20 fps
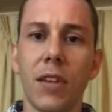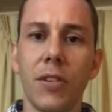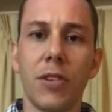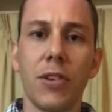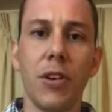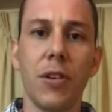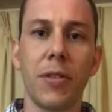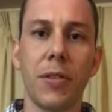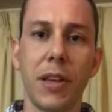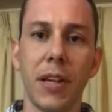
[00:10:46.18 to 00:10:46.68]

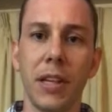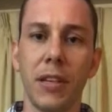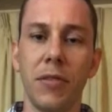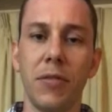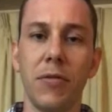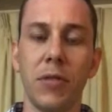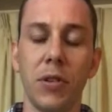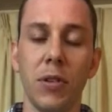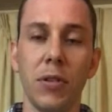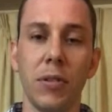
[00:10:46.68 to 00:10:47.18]
So thank
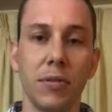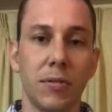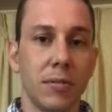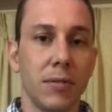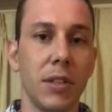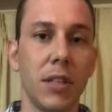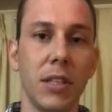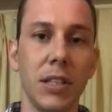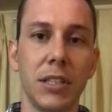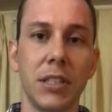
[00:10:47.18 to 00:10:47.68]
you for
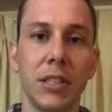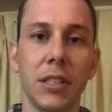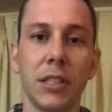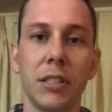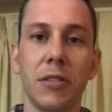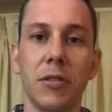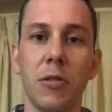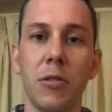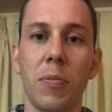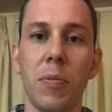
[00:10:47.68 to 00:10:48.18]
listening
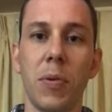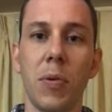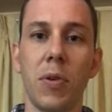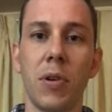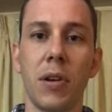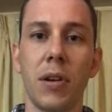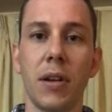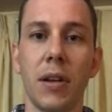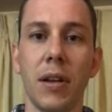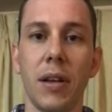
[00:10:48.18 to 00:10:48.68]
to the
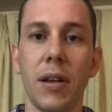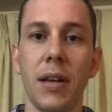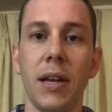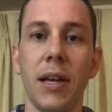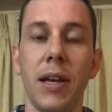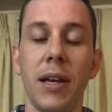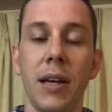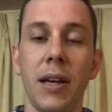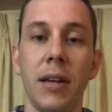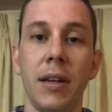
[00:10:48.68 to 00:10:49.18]
report,
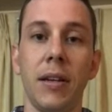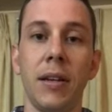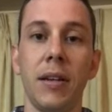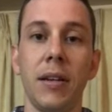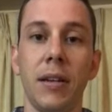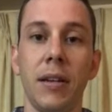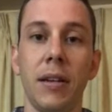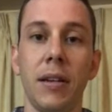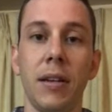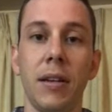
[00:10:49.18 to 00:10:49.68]

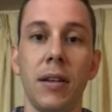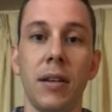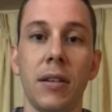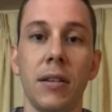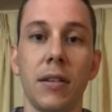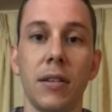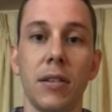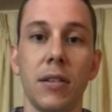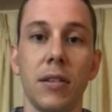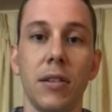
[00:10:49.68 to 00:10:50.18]
and
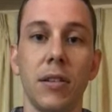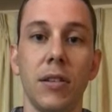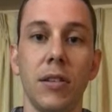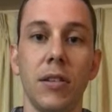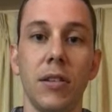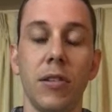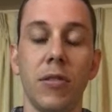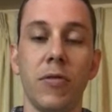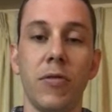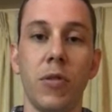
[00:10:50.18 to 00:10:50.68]

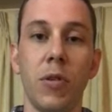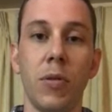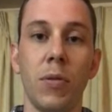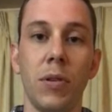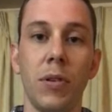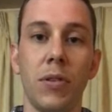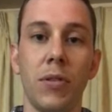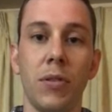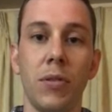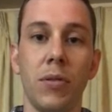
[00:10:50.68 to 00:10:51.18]
looking
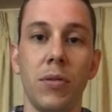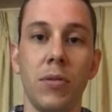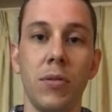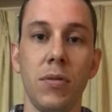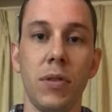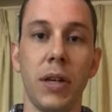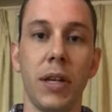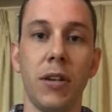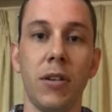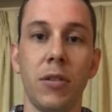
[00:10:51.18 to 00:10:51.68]
forward
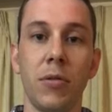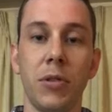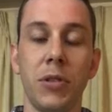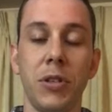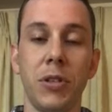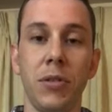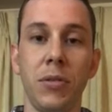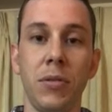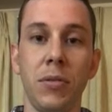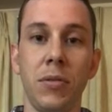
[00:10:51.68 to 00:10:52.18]
to hearing
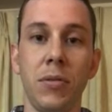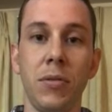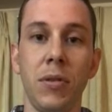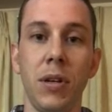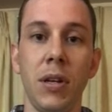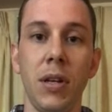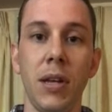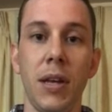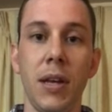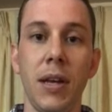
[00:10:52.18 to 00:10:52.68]
what you
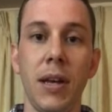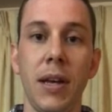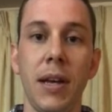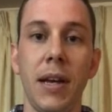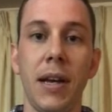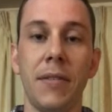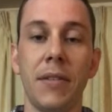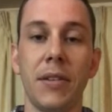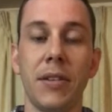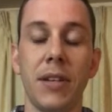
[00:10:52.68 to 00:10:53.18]

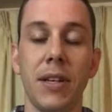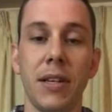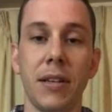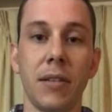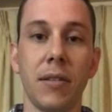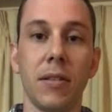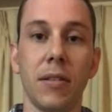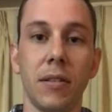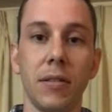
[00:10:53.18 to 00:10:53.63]
have to say.